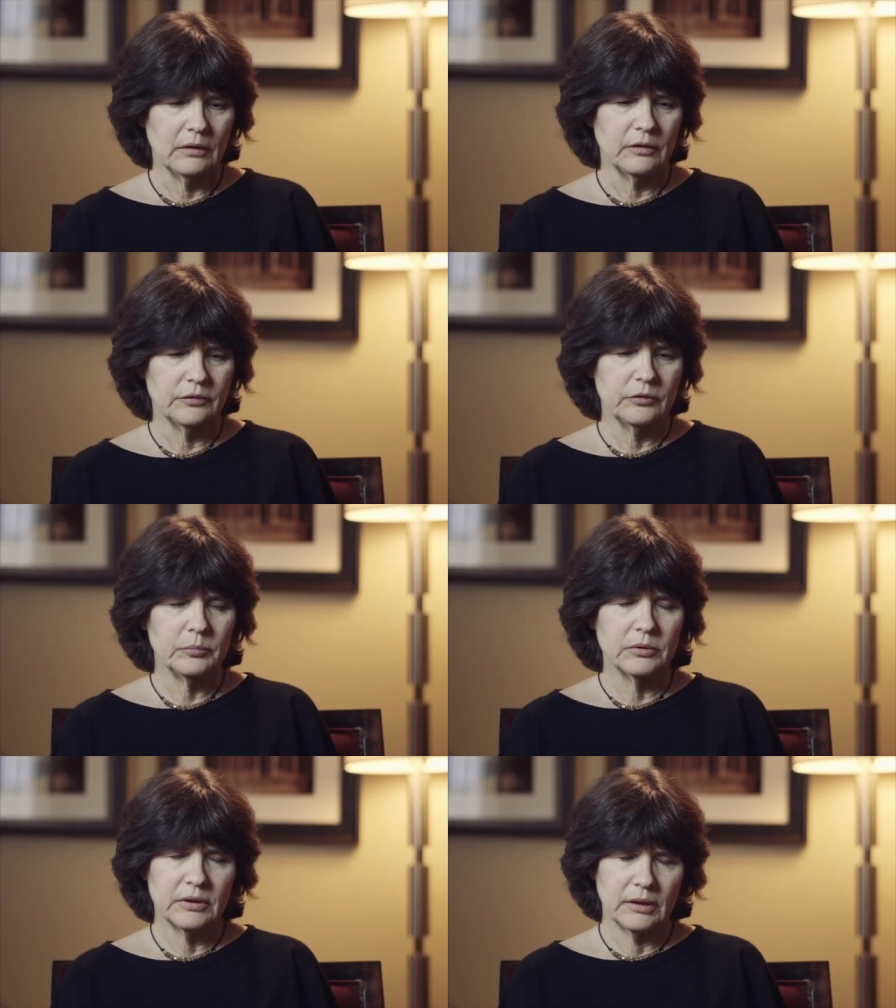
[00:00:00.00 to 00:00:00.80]
He lost
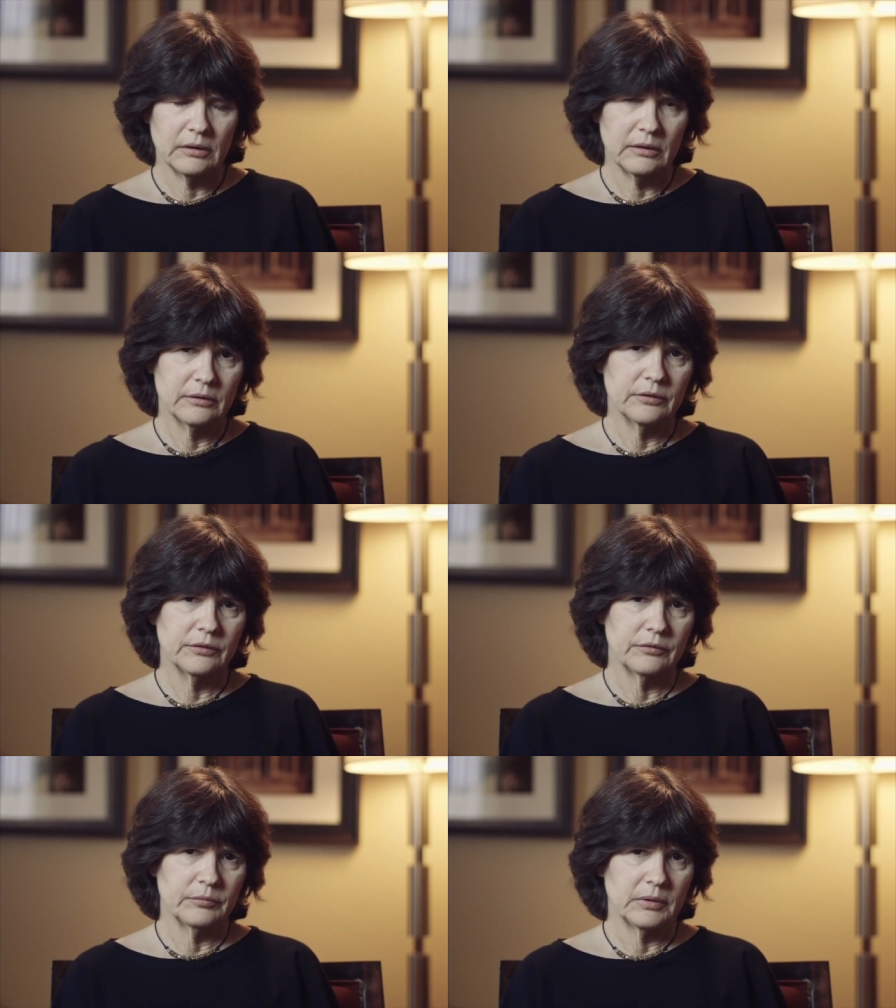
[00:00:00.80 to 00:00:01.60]
2.8
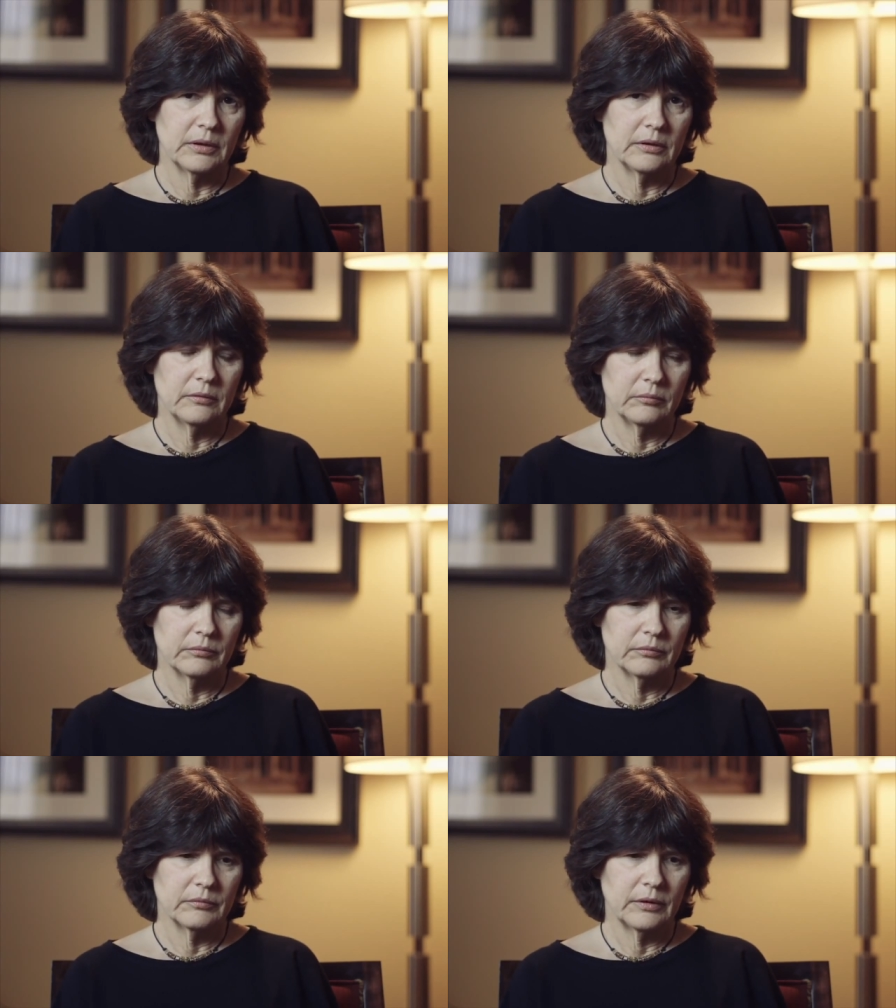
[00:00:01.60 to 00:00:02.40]
liters of blood.
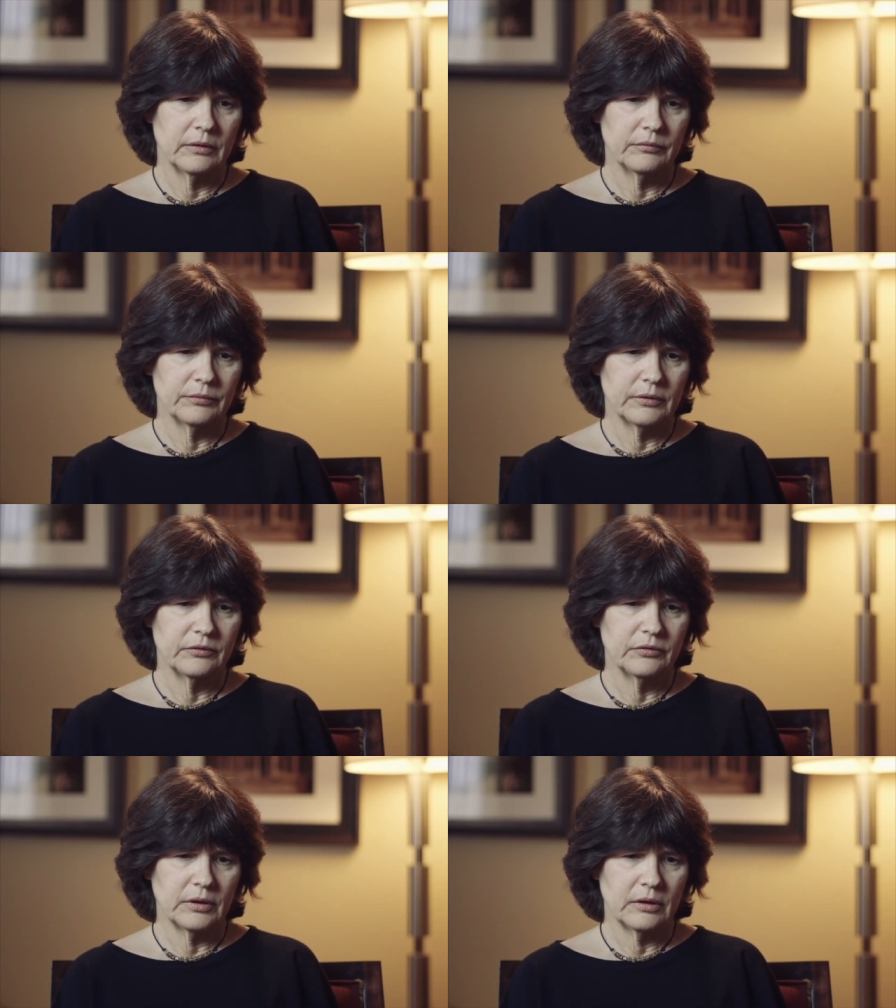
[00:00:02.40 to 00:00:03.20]
And for
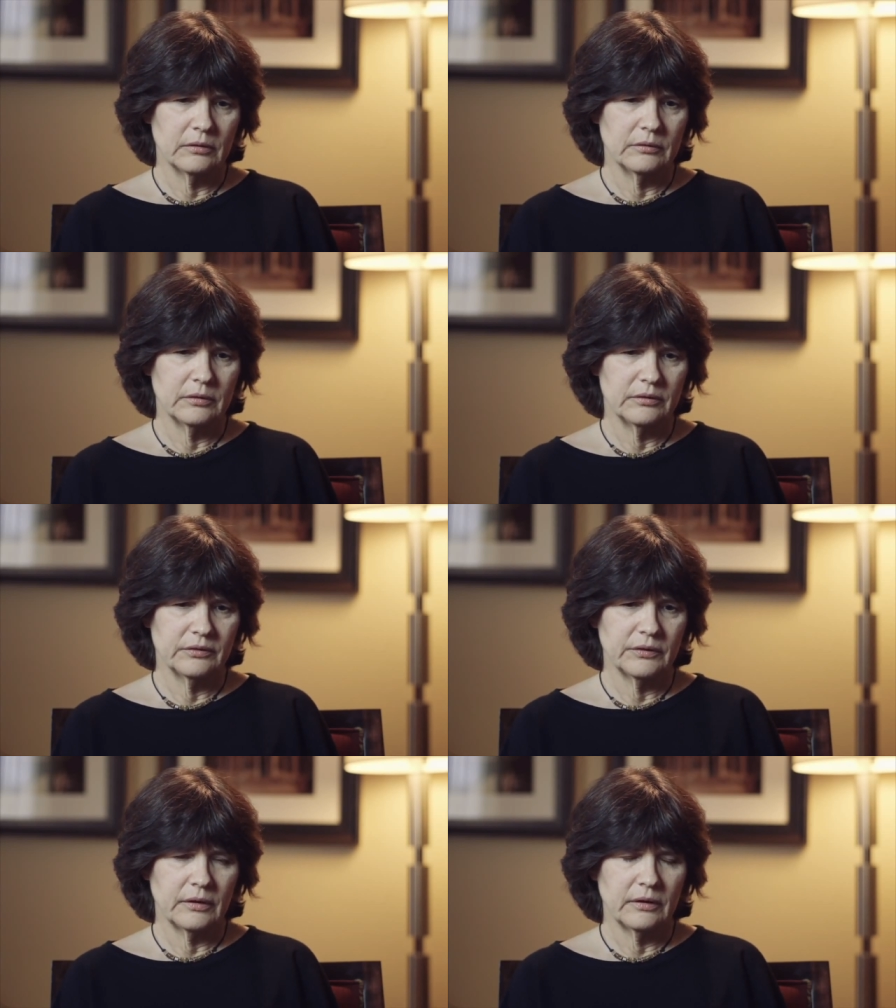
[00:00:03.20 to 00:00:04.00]
a child his
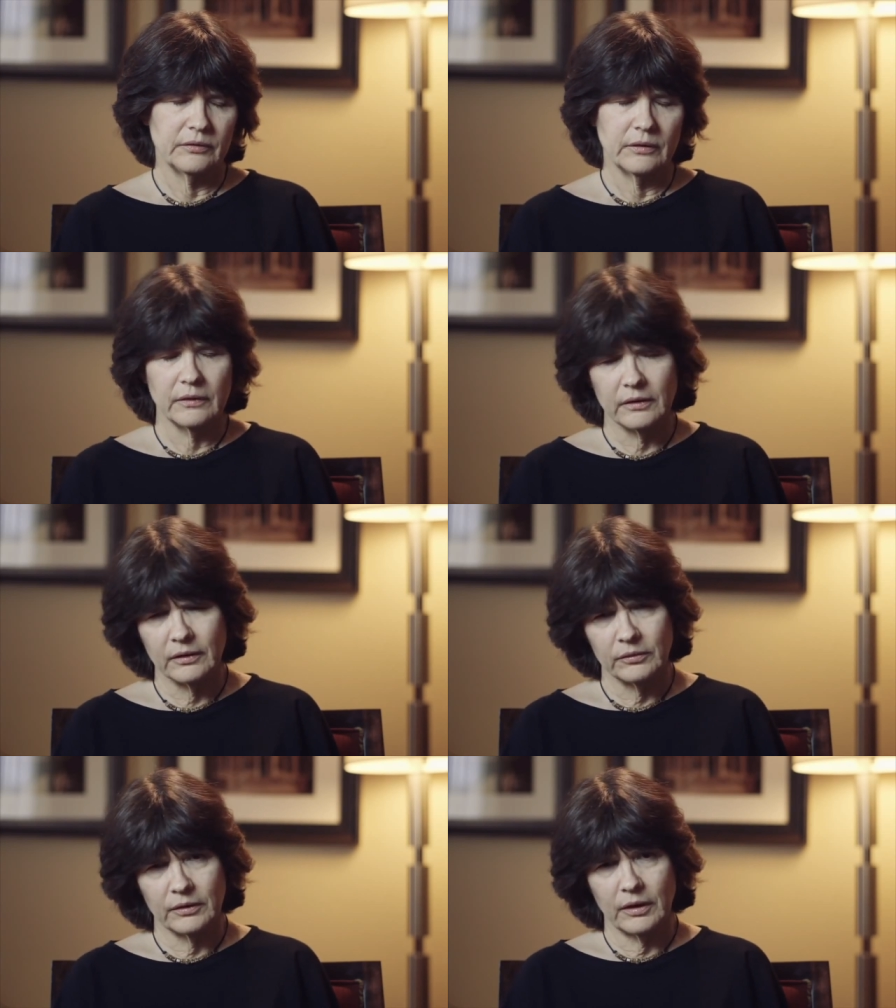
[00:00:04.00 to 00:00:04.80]
size, I think
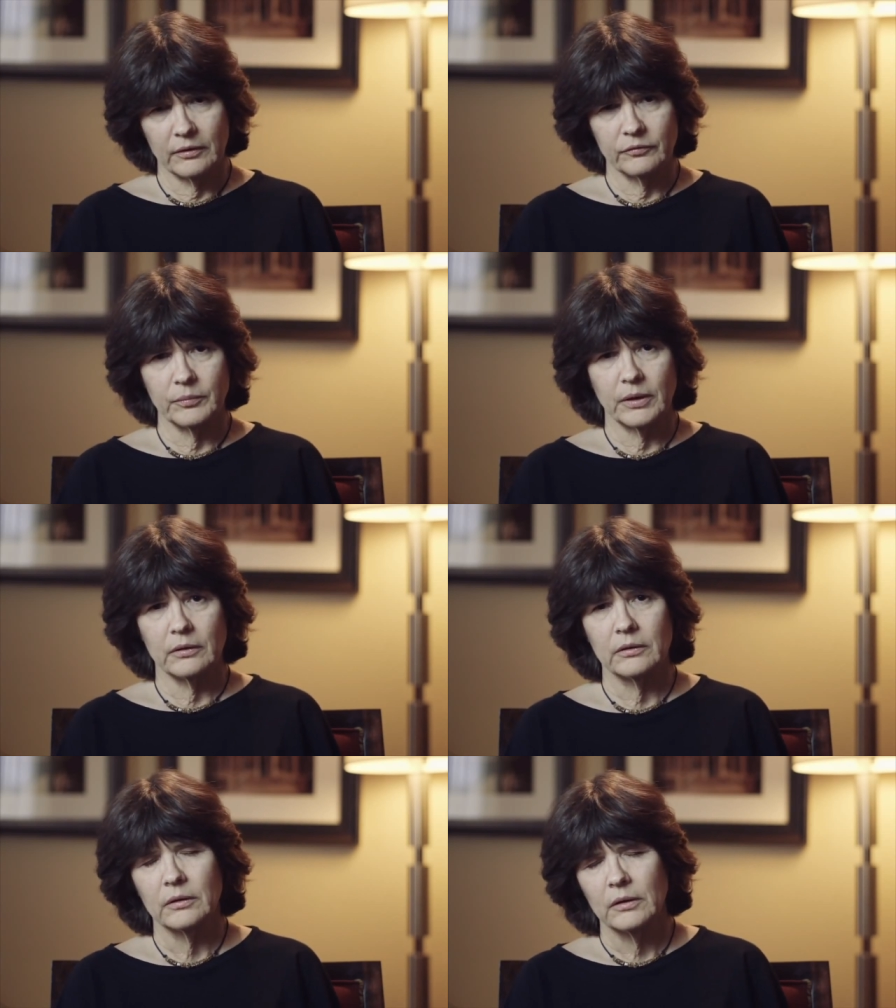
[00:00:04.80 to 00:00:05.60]
he had had
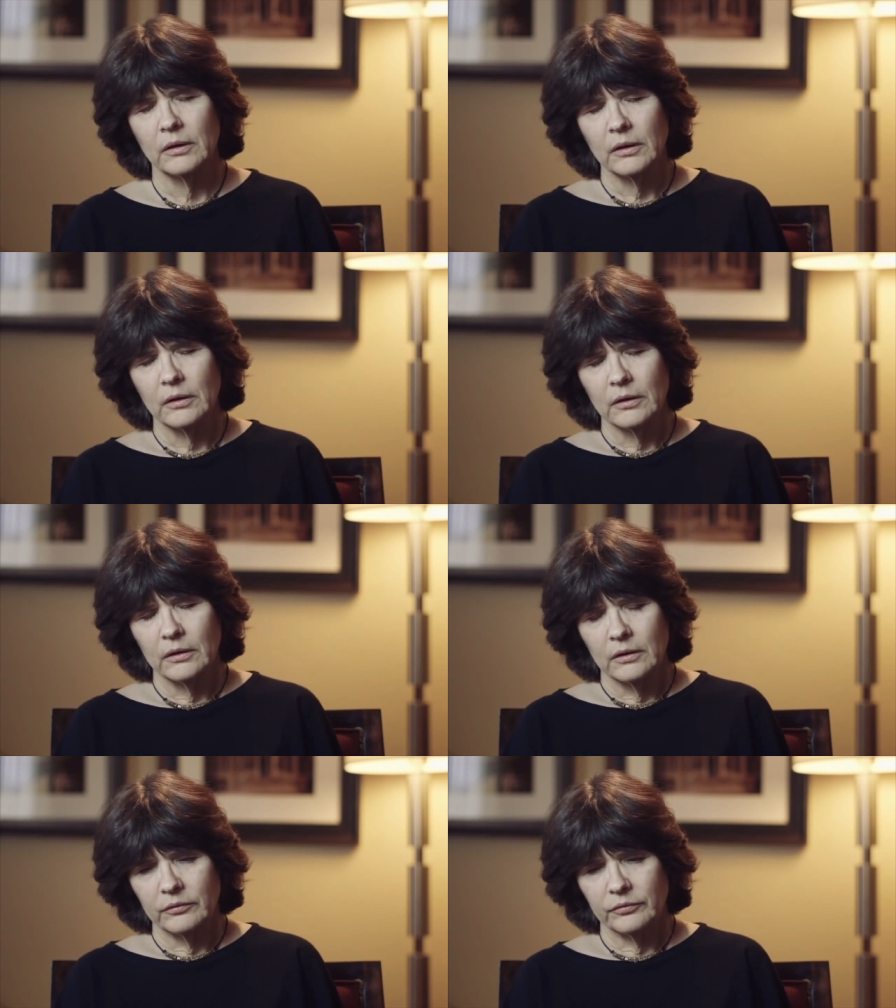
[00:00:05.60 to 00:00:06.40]
about
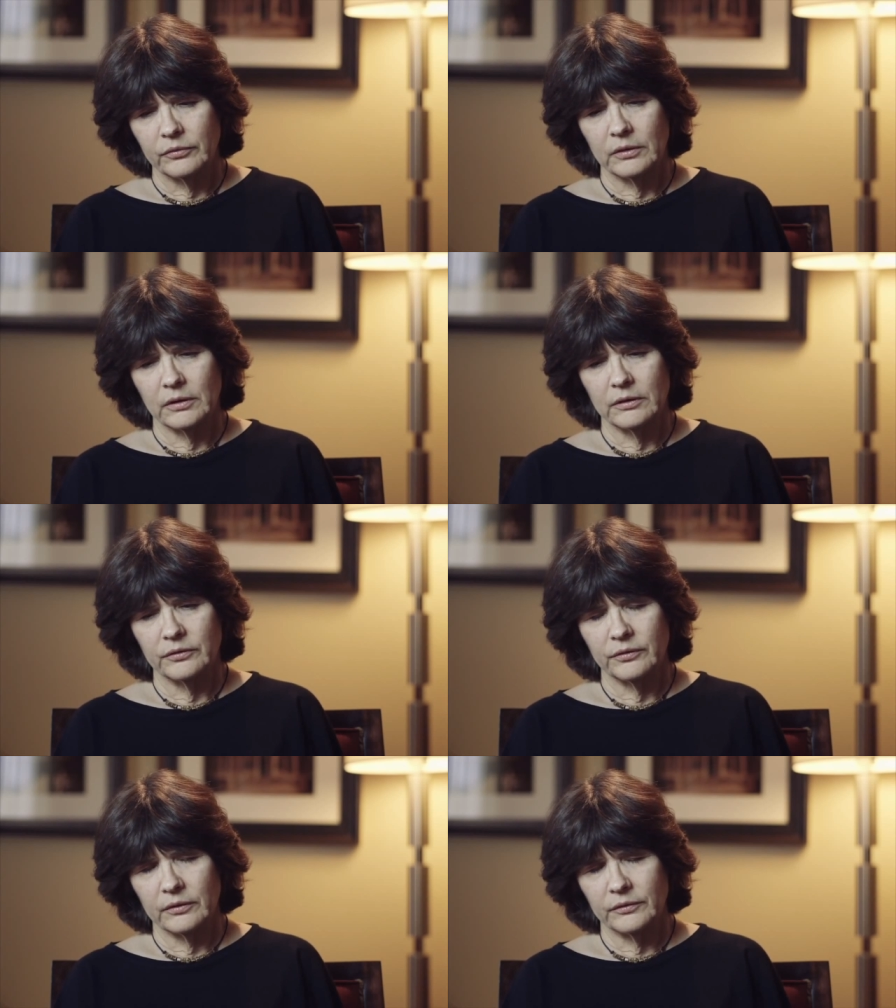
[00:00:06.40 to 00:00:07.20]
4
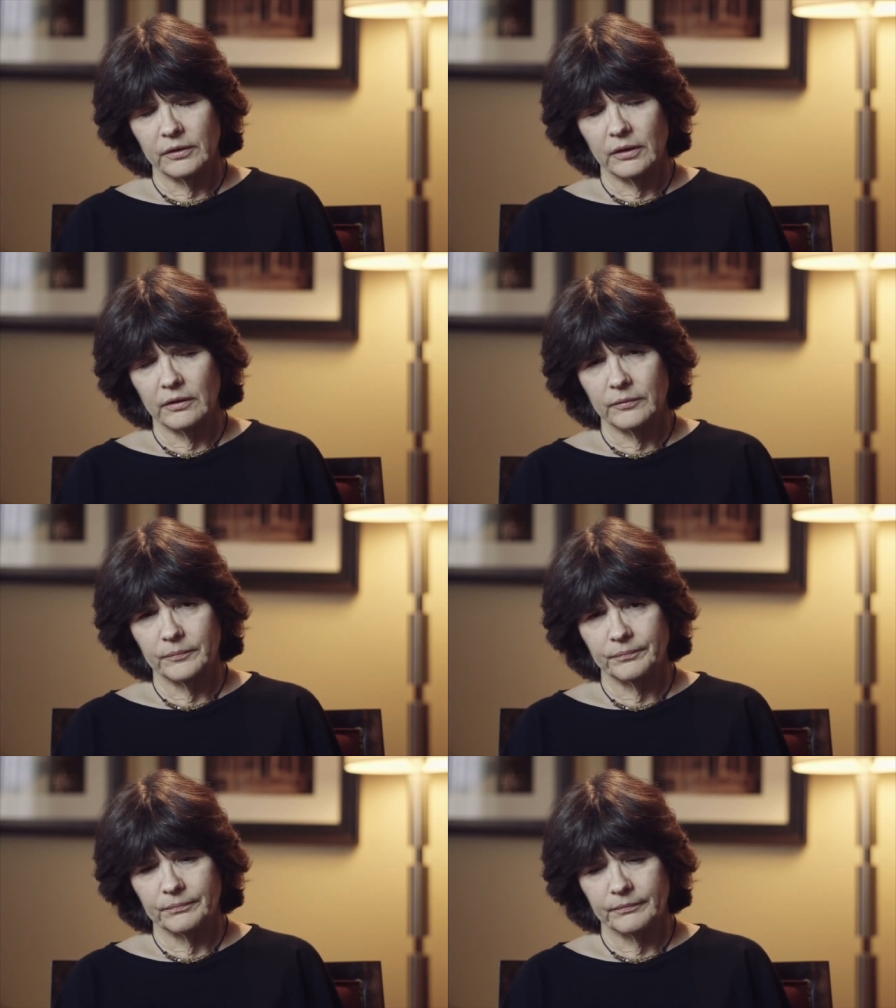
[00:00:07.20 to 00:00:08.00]
liters altogether.